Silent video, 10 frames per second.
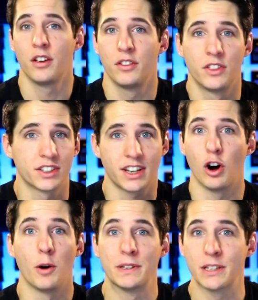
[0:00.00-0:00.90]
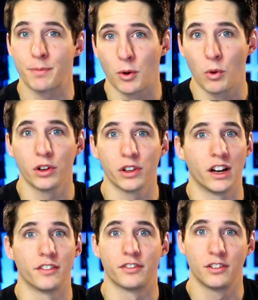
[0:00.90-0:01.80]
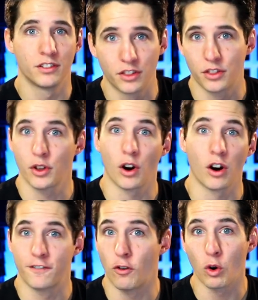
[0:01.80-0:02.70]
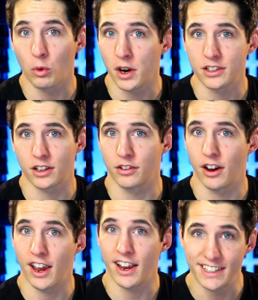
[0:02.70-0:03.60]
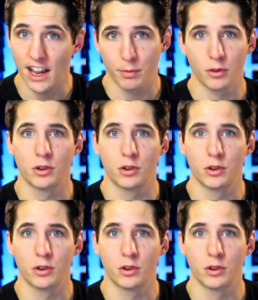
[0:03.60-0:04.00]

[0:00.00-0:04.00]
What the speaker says: This kind of opens up the world of there are 4 ways to create depth,